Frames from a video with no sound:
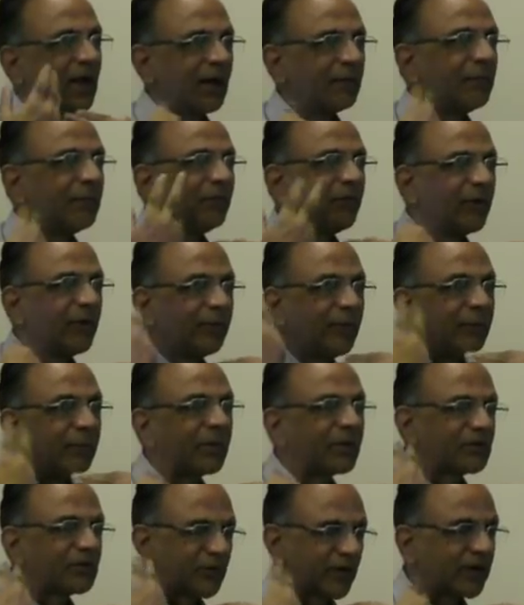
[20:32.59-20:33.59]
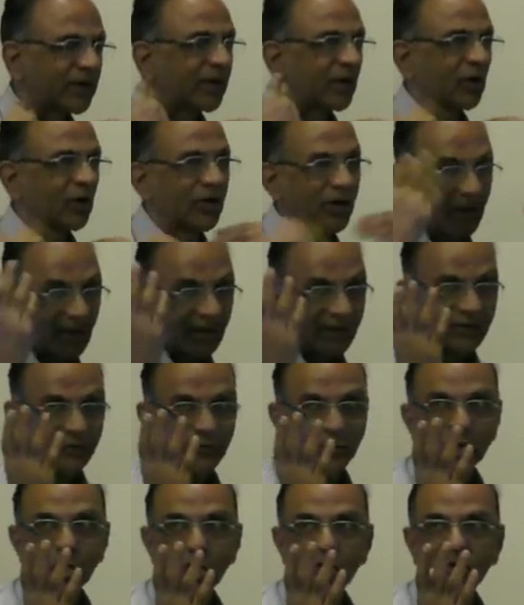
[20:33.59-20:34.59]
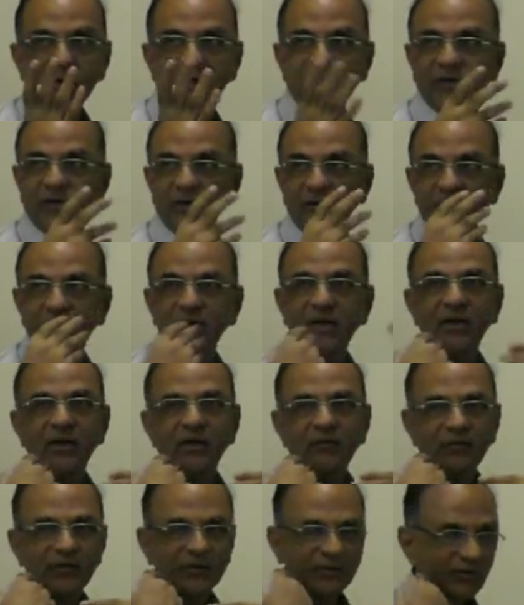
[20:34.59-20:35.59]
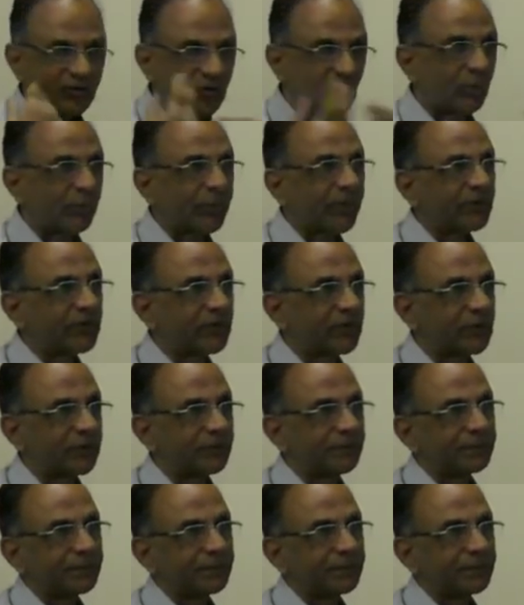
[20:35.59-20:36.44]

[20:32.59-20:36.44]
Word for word: And we have been puncturing carotid arteries for donkey's years. We just compress it.